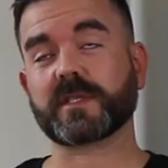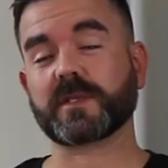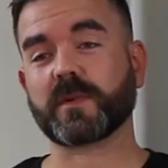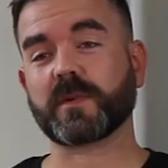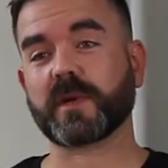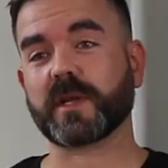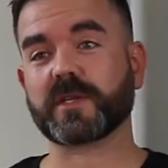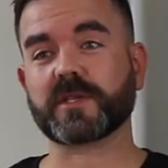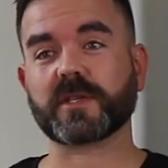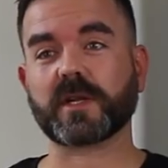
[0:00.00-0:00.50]
a
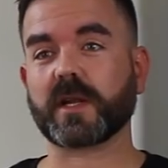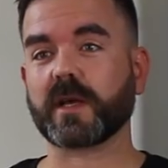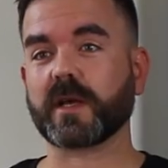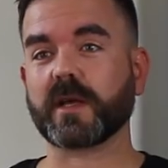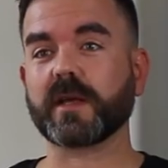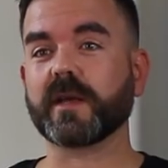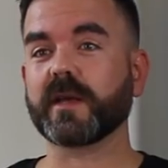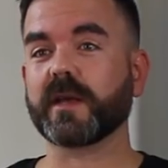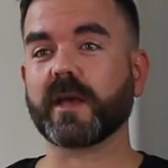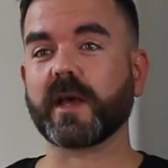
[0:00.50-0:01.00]
switch, and
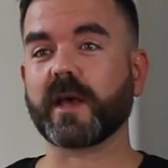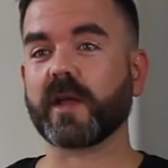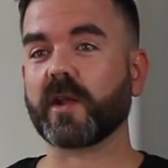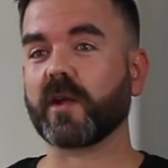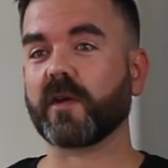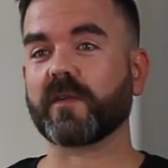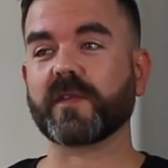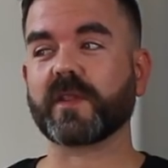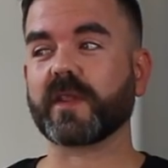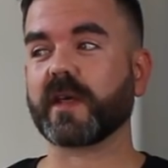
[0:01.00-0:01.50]
I, and
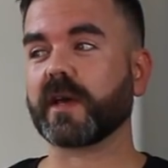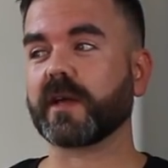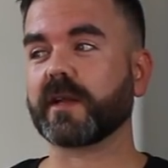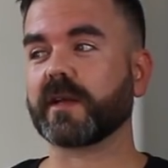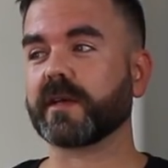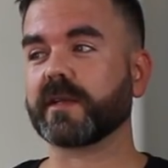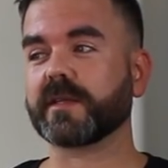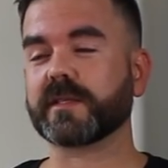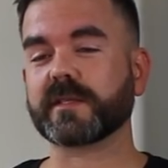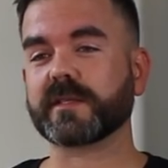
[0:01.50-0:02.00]
after
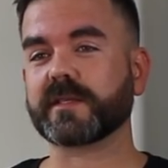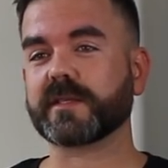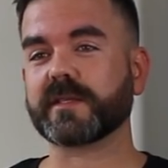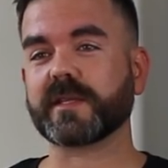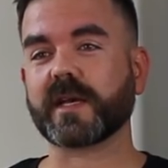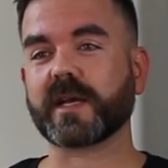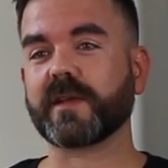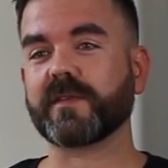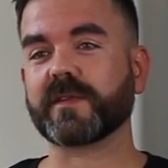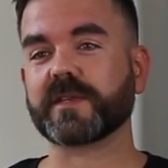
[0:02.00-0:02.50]
that, I just,
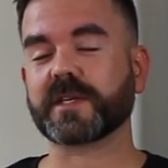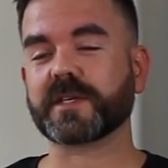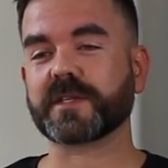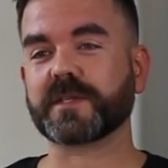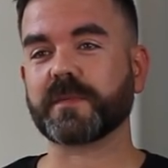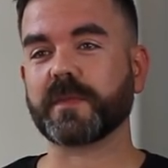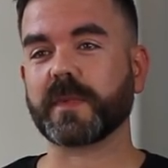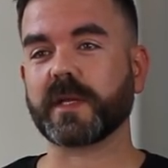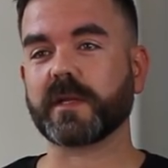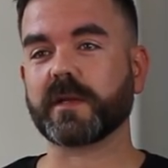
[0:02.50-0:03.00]
I never
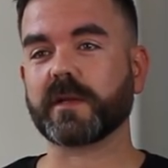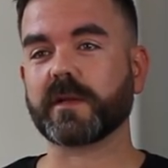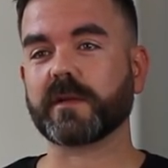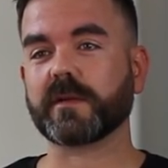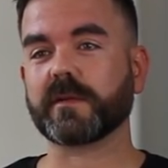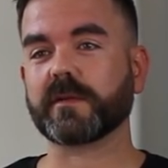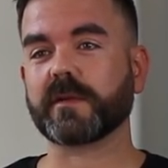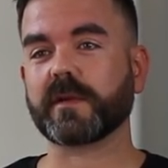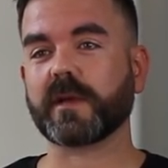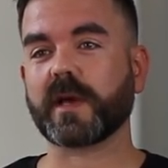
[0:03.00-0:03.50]
touched meat
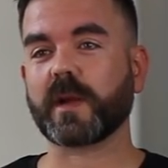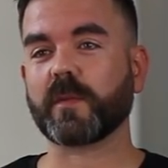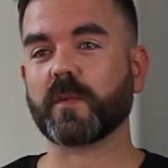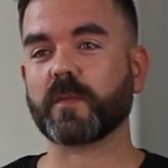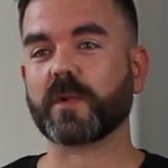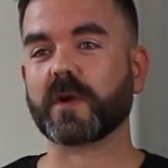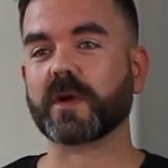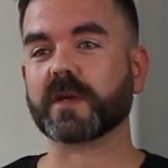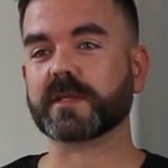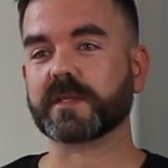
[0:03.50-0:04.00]
and yeah, animal
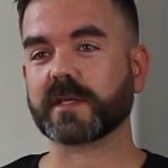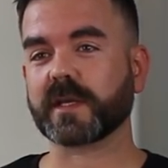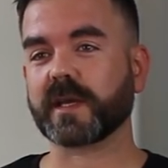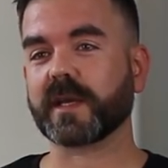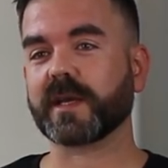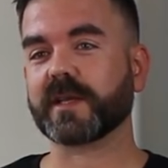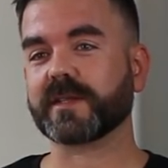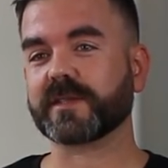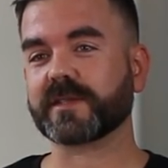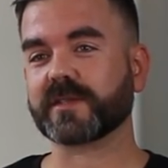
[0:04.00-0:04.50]
good. products
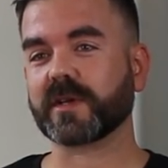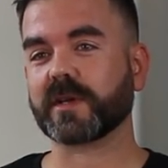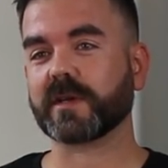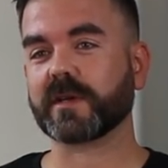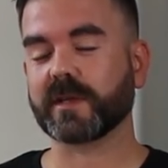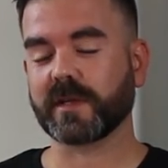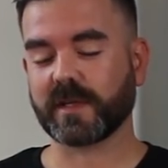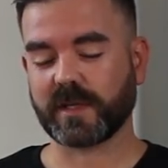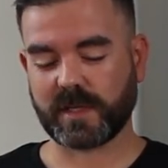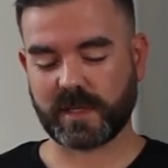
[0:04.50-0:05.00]
again. Yeah.
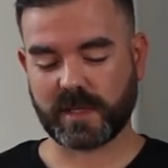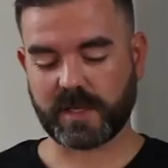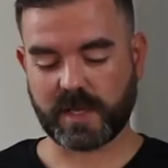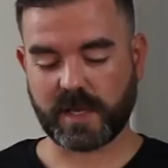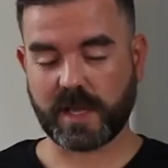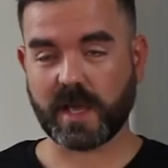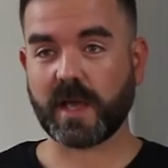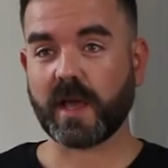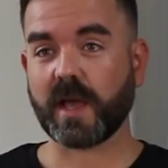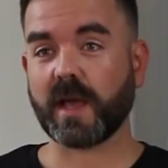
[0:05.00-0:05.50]
So. I mean,
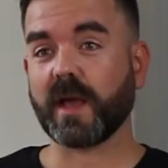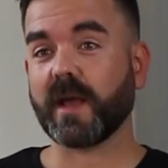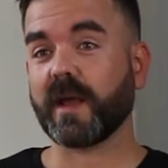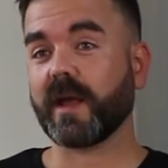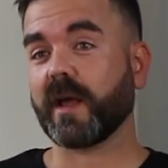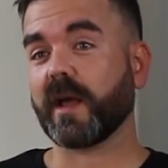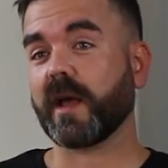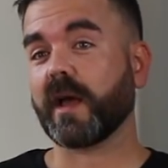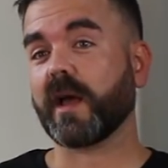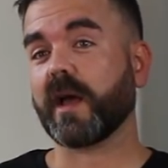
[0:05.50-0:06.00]
you never,
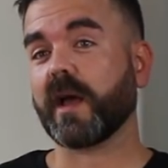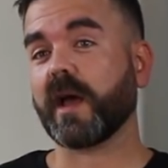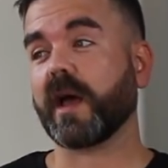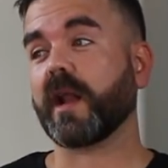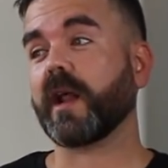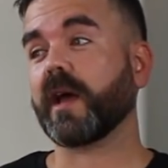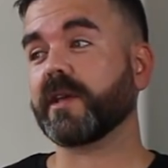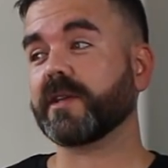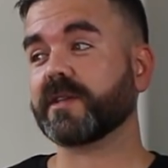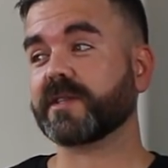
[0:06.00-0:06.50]
never know. And
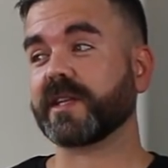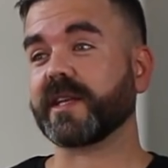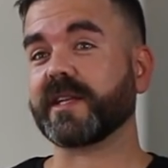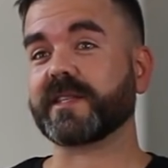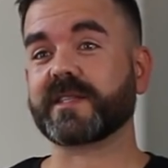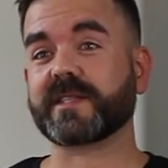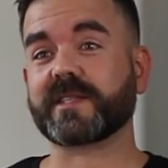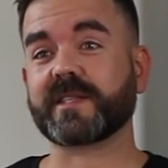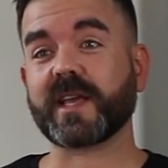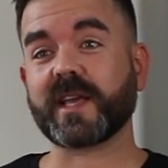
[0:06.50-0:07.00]
I used to eat
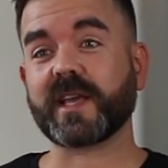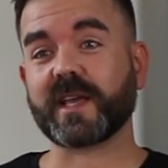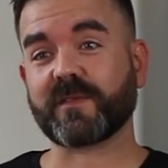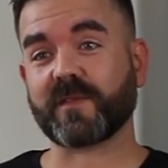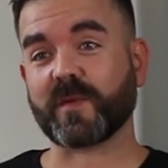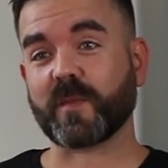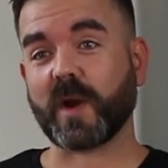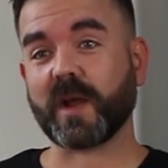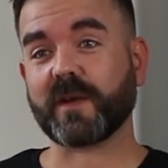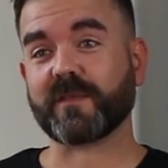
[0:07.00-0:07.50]
steak for
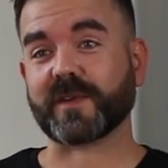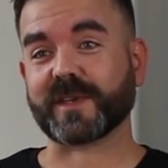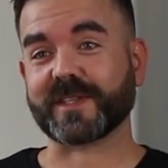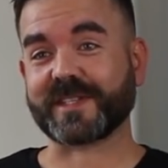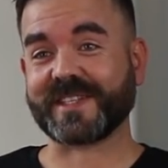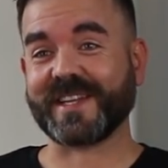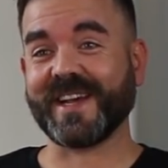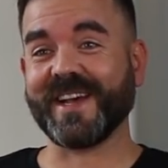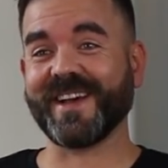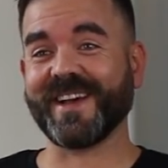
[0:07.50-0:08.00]

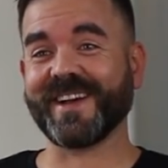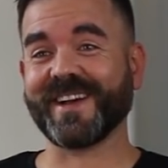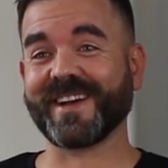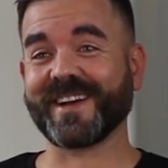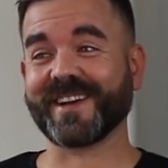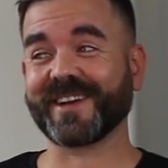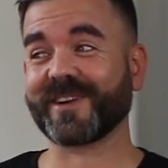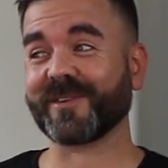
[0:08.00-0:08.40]
breakfast. Yeah. I